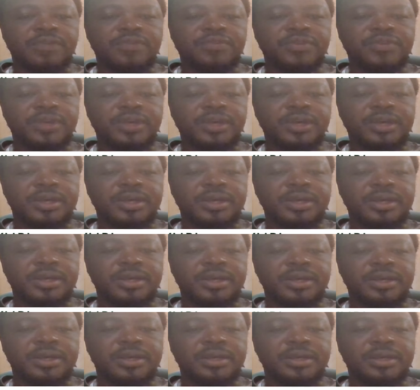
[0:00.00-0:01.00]
you have
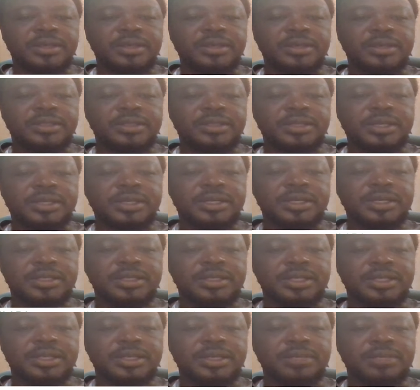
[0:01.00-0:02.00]
the
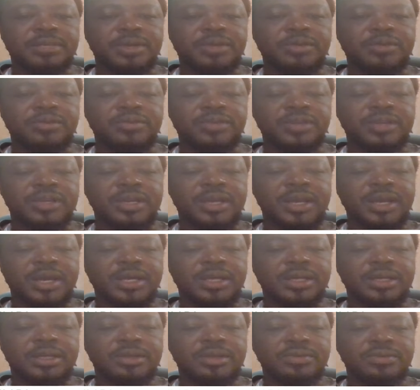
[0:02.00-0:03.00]
second gentleman of the
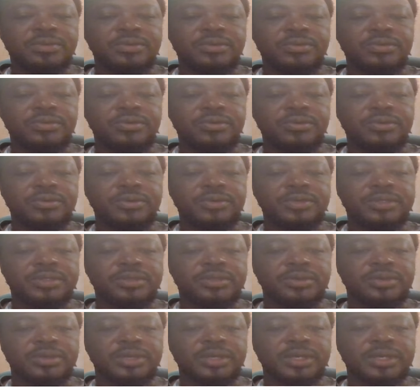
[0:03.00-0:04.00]
land who
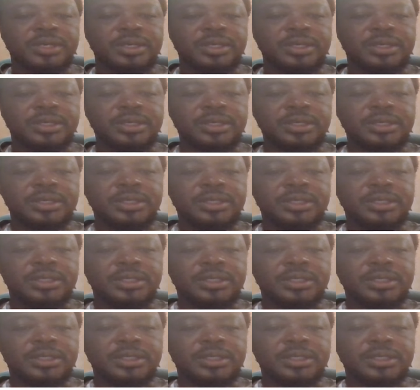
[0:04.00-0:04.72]
always on the